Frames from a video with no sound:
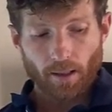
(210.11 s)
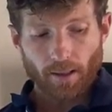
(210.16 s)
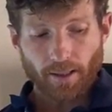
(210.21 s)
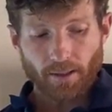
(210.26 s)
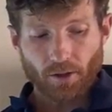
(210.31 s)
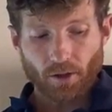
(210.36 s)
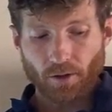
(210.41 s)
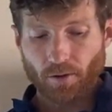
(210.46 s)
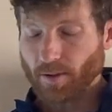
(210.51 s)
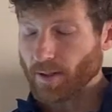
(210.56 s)

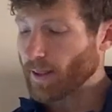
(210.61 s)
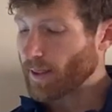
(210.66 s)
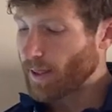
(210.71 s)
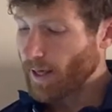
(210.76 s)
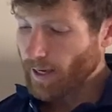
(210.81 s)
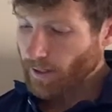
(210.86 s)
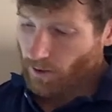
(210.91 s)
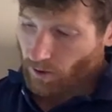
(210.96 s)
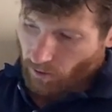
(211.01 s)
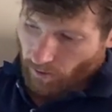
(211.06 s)
Let's use
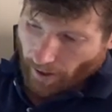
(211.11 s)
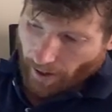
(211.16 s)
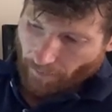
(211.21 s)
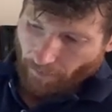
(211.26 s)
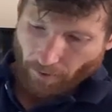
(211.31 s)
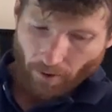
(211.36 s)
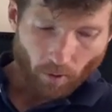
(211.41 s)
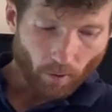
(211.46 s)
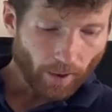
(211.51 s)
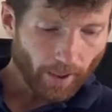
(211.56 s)
this
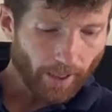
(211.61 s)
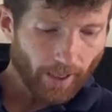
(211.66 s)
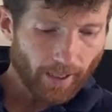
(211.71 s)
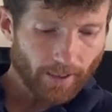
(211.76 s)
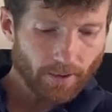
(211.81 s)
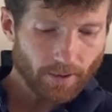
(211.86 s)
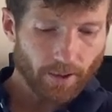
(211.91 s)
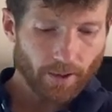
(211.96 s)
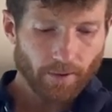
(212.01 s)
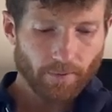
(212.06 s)
graphic
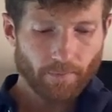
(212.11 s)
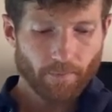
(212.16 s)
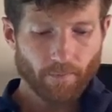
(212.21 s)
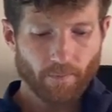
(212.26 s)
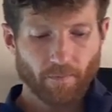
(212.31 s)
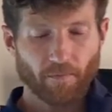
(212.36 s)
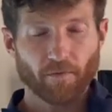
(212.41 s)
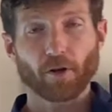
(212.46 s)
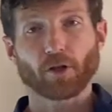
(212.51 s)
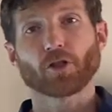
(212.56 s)
organizer
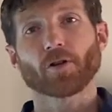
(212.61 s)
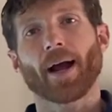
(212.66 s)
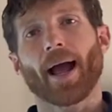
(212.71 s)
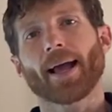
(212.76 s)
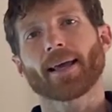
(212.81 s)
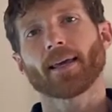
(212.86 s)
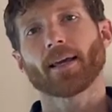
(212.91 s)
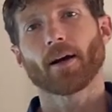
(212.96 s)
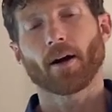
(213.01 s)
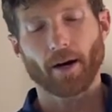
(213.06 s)
for
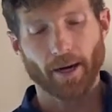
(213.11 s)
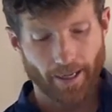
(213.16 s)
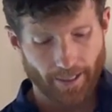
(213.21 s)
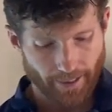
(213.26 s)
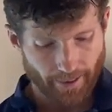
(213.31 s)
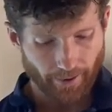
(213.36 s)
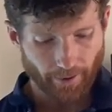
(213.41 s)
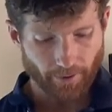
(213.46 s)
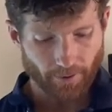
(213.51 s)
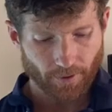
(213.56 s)
tracking our
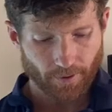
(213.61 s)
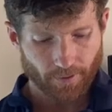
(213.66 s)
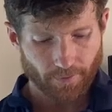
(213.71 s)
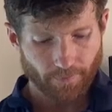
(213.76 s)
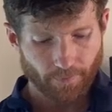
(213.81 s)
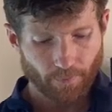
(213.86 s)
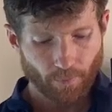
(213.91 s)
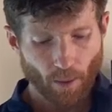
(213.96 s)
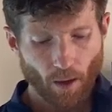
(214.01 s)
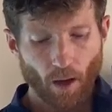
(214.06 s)
ideas.
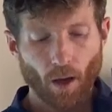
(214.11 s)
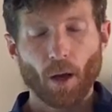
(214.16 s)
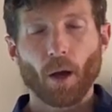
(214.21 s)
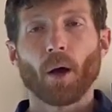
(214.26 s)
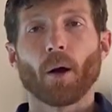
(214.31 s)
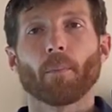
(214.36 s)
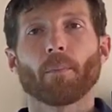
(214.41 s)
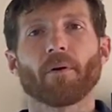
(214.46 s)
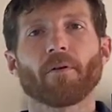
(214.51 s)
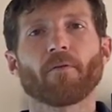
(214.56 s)

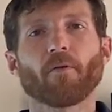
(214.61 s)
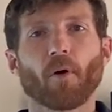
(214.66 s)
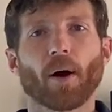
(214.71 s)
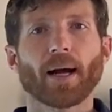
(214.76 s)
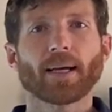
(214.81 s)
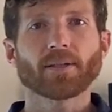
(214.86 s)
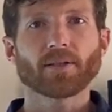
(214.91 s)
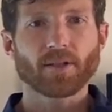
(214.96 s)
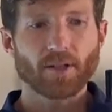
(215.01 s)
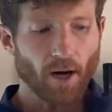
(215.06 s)

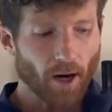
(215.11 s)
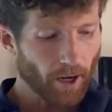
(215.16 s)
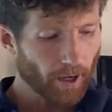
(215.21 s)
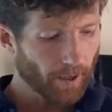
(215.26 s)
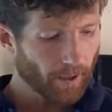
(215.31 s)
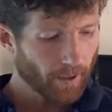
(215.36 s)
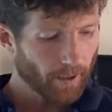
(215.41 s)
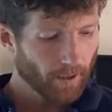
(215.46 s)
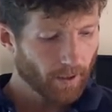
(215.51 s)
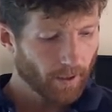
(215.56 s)
Before I
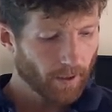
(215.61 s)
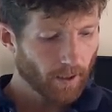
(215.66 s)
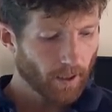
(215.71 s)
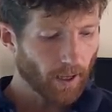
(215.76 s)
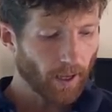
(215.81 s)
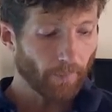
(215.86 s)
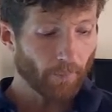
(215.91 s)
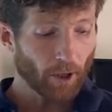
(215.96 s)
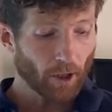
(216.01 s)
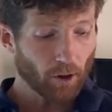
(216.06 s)
start,
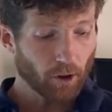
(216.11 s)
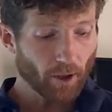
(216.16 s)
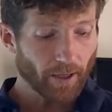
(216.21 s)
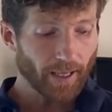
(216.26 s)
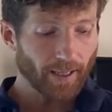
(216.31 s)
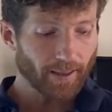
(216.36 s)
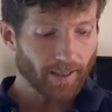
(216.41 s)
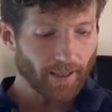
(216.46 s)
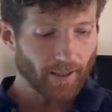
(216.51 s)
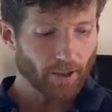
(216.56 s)
I'm gonna
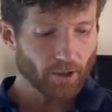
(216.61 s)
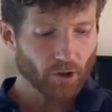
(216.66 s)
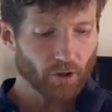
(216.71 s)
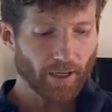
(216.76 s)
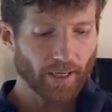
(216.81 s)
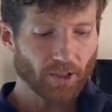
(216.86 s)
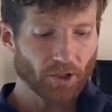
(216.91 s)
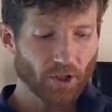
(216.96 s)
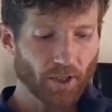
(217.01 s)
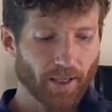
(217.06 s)
look at the
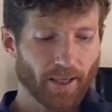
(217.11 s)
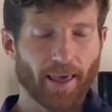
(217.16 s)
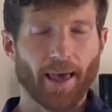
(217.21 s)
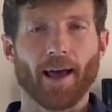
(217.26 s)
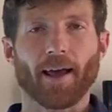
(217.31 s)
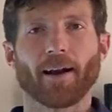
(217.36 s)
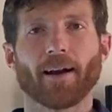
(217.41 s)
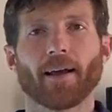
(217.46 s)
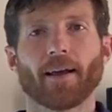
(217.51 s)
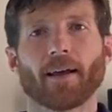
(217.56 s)
illustration
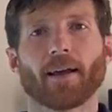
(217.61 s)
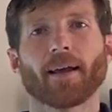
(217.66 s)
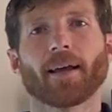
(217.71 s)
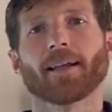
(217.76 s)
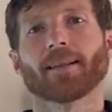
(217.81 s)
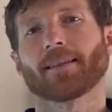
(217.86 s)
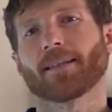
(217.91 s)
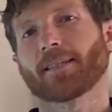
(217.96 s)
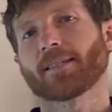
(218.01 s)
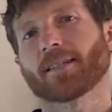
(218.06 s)
again.
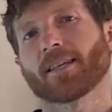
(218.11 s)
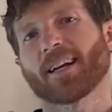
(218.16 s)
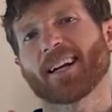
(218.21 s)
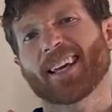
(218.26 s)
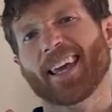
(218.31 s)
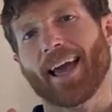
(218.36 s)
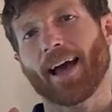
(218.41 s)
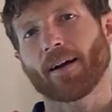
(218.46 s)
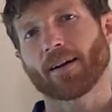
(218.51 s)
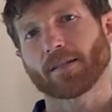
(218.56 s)
This is
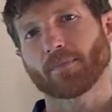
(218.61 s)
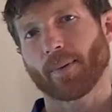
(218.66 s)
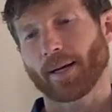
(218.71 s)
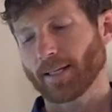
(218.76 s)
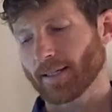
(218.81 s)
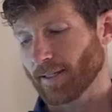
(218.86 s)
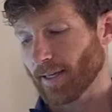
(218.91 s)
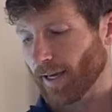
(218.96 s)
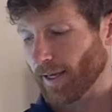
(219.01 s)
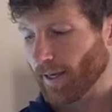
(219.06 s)
gonna count as my
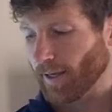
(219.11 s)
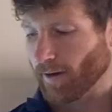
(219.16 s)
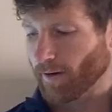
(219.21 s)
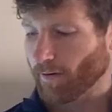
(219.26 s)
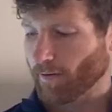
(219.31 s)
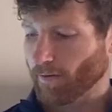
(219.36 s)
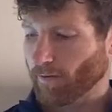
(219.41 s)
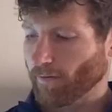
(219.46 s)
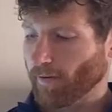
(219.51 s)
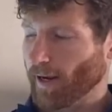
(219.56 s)
second
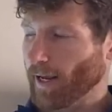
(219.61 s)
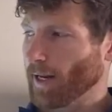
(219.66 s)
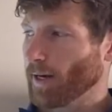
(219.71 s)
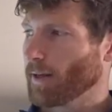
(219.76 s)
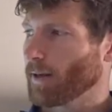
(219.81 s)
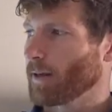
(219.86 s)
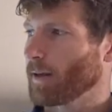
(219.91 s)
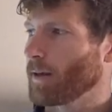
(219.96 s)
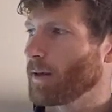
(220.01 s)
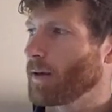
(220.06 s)
read.
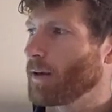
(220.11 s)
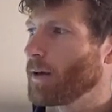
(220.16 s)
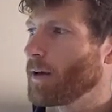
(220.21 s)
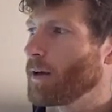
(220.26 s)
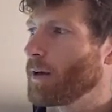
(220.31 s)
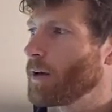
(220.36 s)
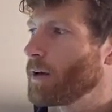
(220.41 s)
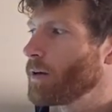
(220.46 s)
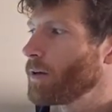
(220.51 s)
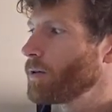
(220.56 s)

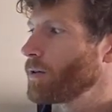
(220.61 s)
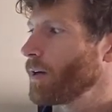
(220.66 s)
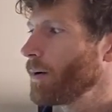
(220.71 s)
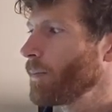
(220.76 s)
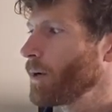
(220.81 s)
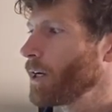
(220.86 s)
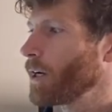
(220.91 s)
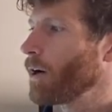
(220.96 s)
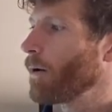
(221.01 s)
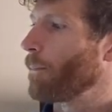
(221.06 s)
So
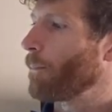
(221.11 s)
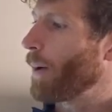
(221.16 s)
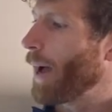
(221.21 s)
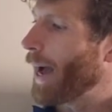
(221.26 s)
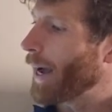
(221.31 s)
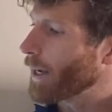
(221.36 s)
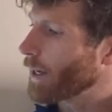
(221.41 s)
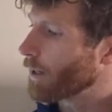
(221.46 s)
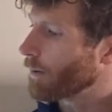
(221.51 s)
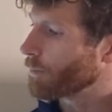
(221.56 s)
I'm gonna go
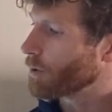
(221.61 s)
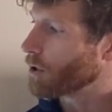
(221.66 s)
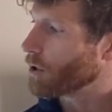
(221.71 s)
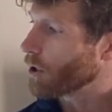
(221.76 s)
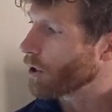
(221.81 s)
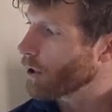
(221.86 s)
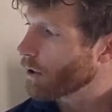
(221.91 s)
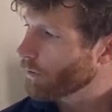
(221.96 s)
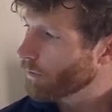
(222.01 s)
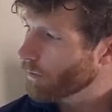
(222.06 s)
back and
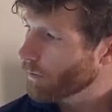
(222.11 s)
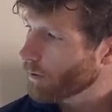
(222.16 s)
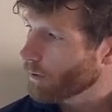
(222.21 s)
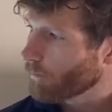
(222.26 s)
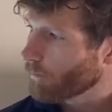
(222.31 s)
observe.